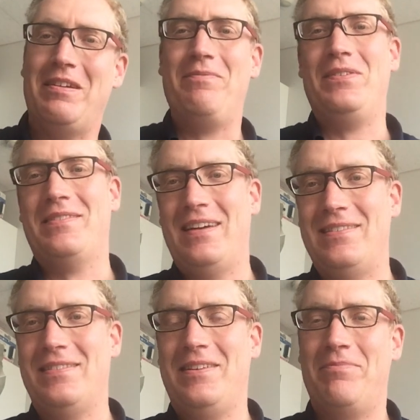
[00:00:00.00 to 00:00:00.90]

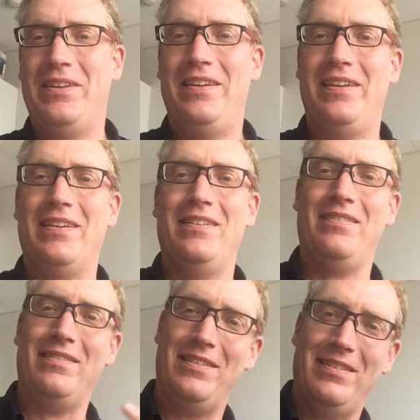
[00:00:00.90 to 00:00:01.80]
emphasizing something,
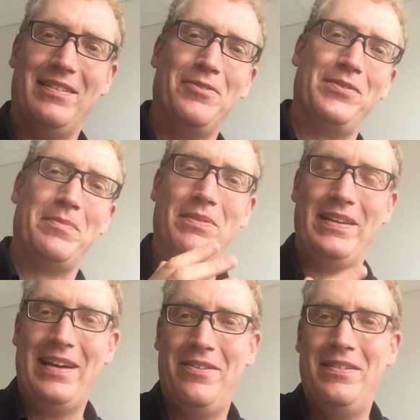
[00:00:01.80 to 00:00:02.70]
and it goes up and
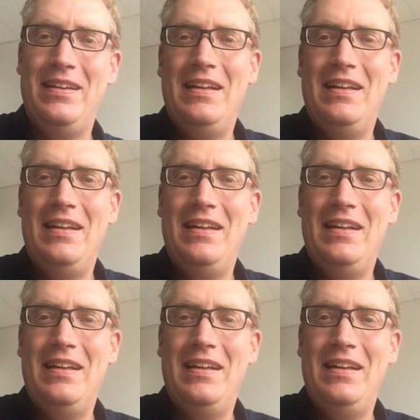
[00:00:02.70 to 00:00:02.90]
down,